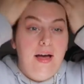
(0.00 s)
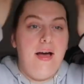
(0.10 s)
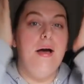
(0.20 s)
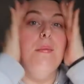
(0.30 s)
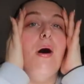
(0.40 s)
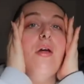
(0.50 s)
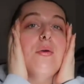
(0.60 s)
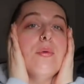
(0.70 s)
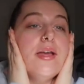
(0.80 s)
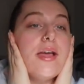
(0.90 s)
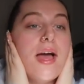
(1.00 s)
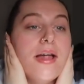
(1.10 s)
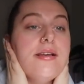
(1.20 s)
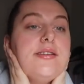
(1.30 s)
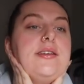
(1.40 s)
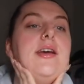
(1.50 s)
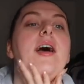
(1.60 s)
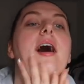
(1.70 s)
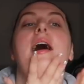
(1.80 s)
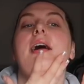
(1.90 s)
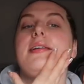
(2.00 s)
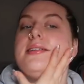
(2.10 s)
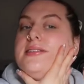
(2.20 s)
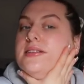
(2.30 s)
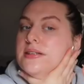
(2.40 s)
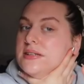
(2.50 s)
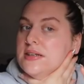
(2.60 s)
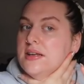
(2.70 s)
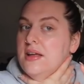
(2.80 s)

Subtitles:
at the weekend. And